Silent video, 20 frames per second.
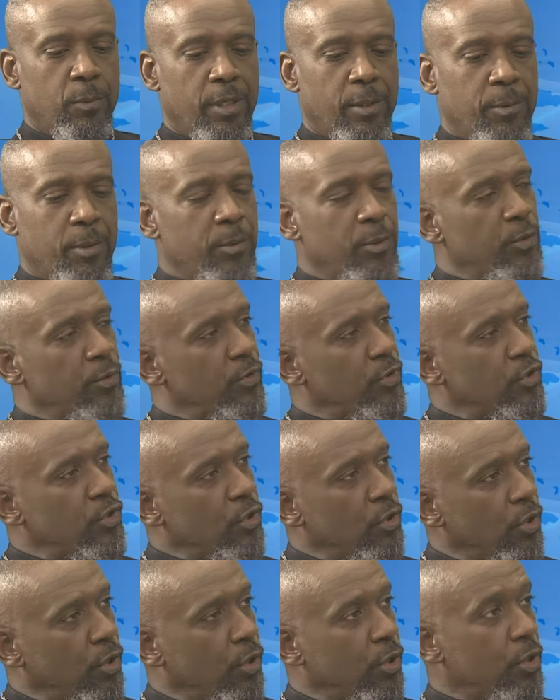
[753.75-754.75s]
where we'd use
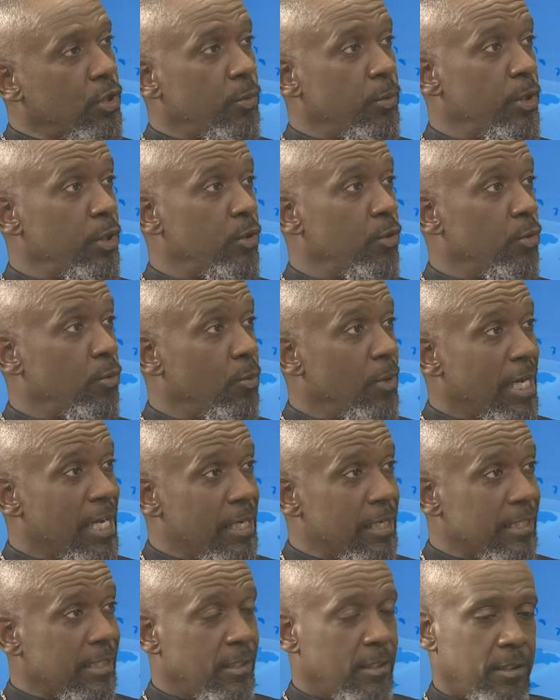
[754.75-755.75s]
chalk or we'd use
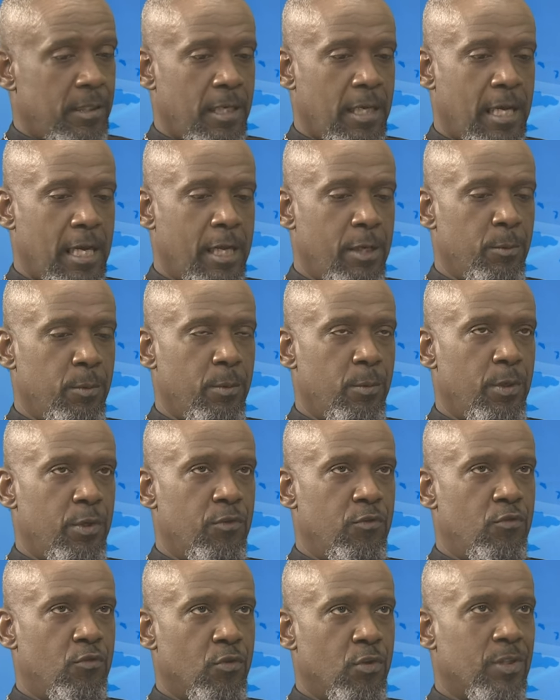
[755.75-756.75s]
wax, and we
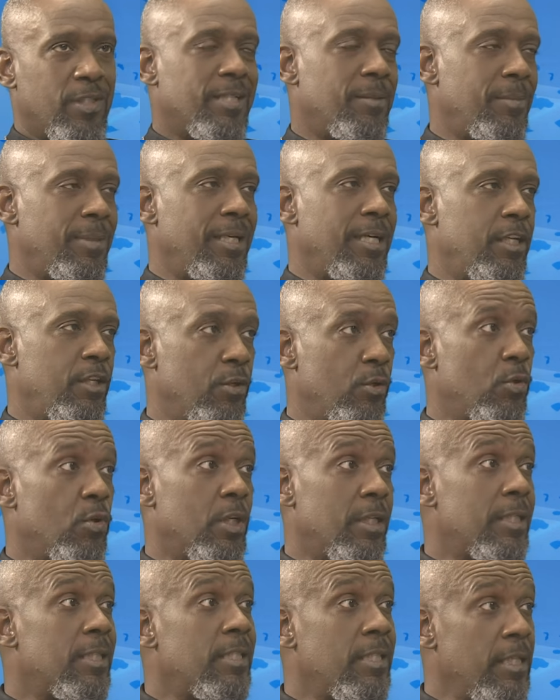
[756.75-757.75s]
would draw something that you
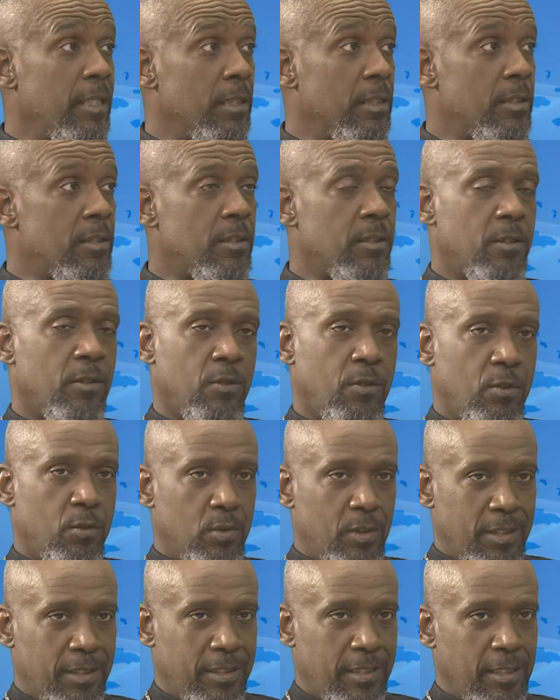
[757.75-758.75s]
call seals.
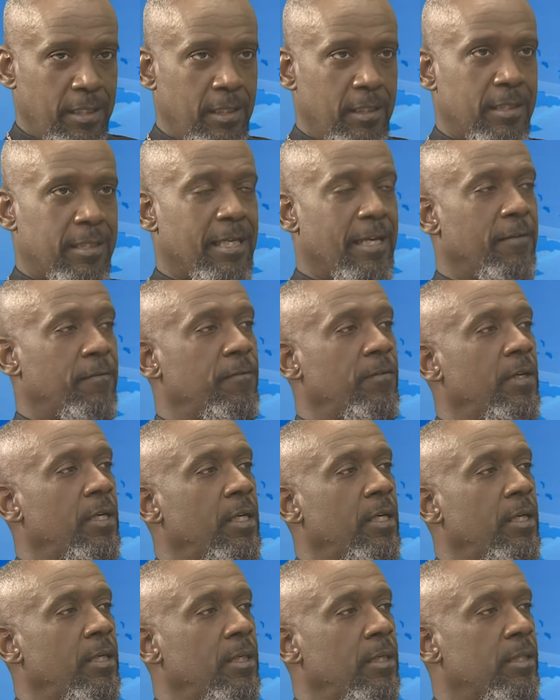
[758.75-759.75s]
Those seals have
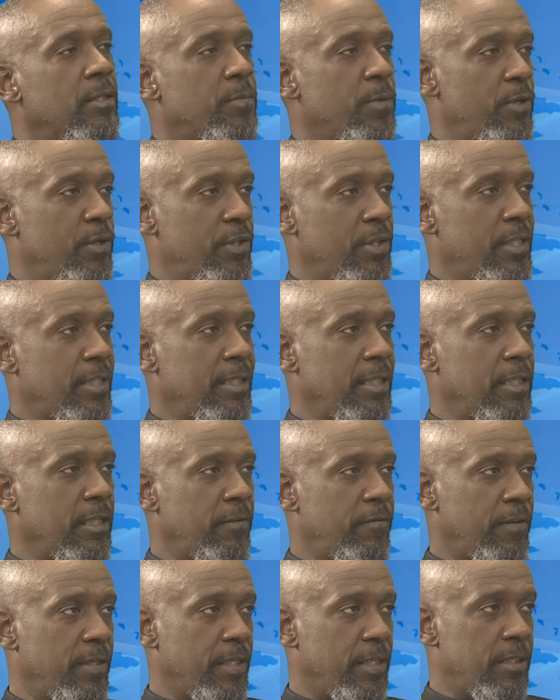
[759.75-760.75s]
spiritual
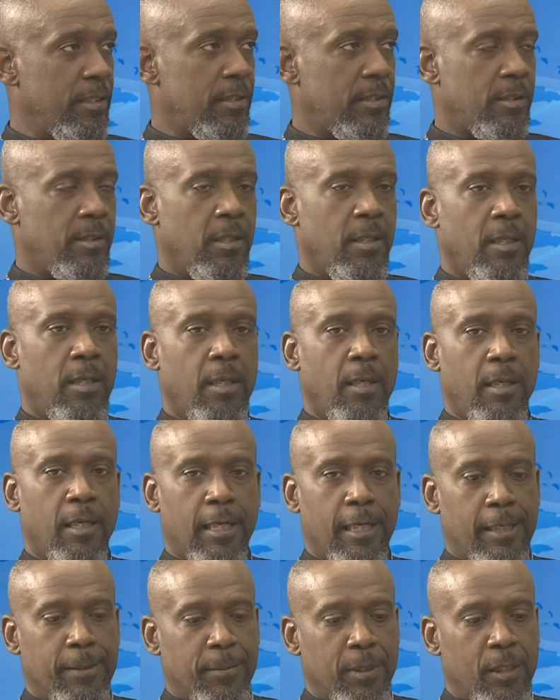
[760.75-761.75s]
significance.
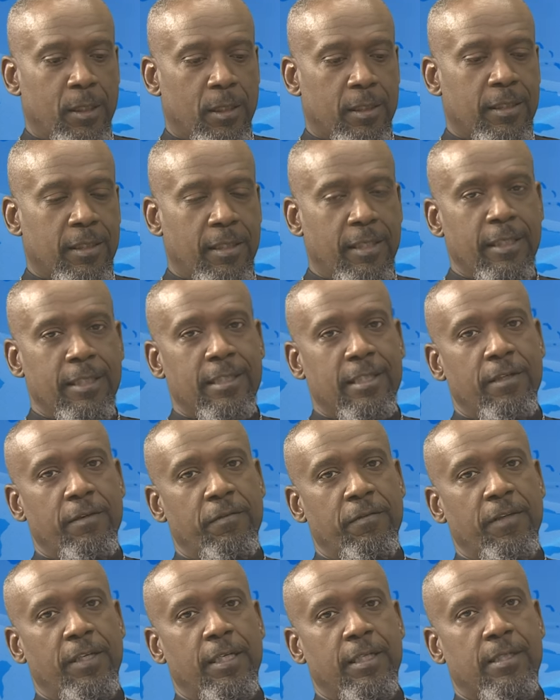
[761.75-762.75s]
A lot of things
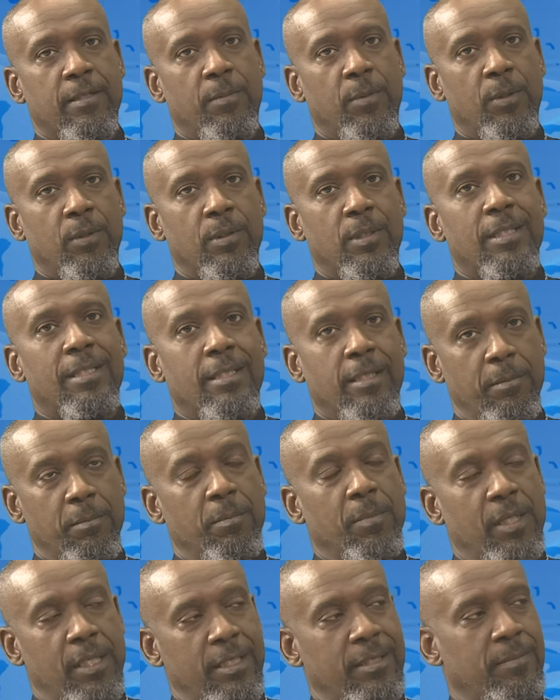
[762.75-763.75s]
in the faith is about
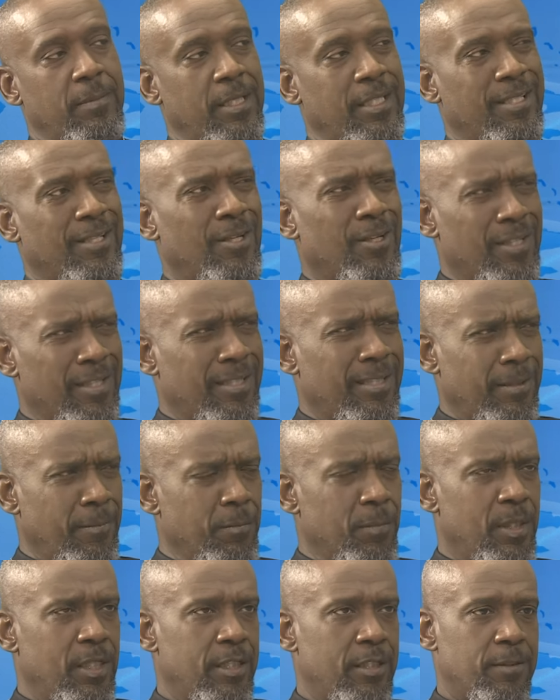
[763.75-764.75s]
symbolism. There's a lot of
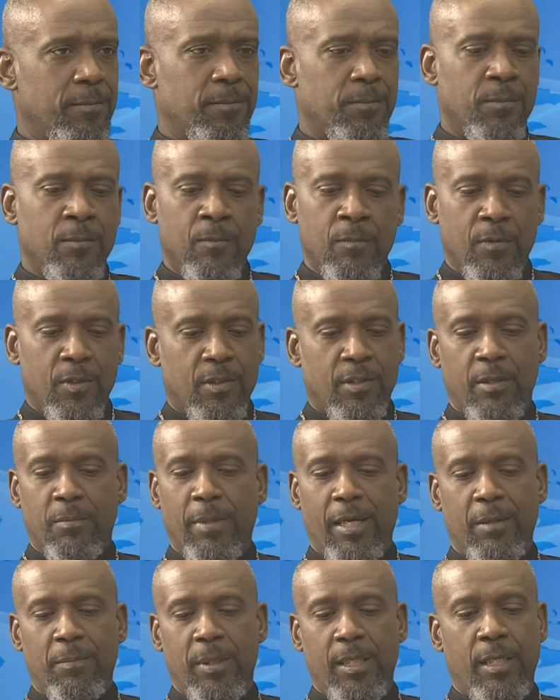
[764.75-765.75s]
symbolism. So
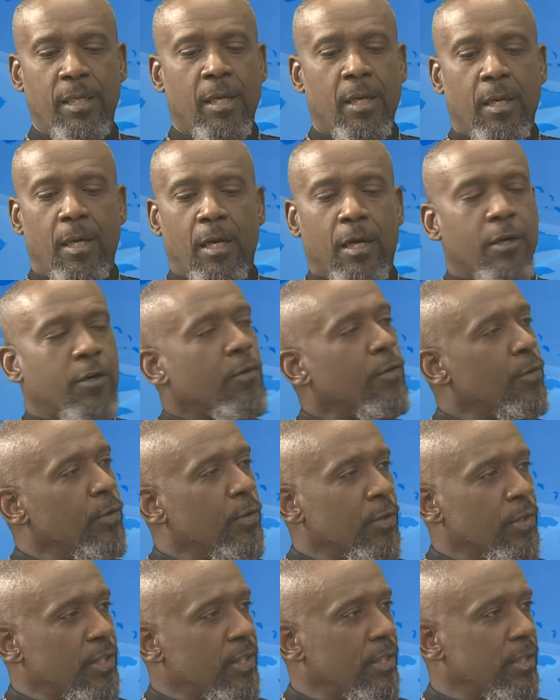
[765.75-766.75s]
it might be a
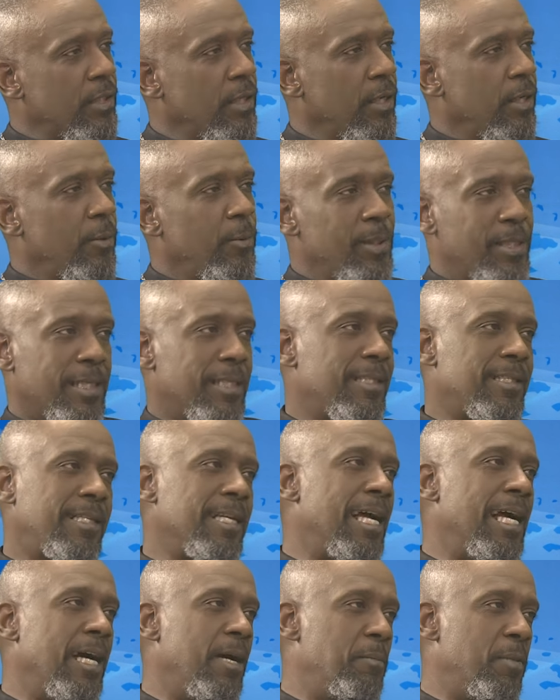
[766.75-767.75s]
cross with a
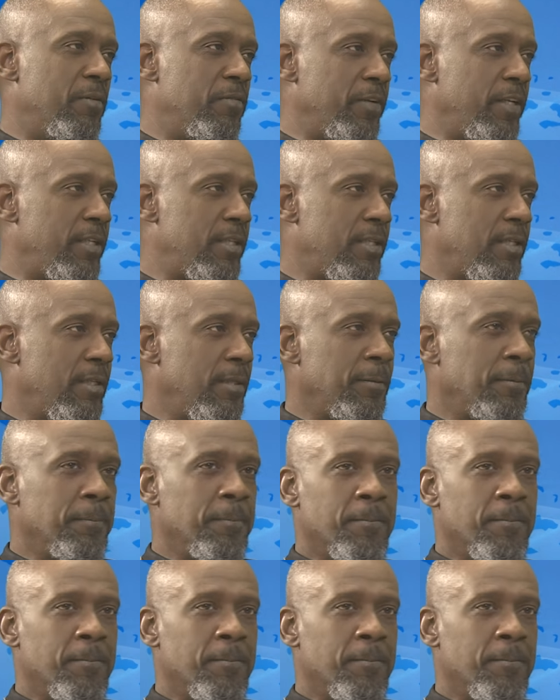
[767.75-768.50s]
star above it,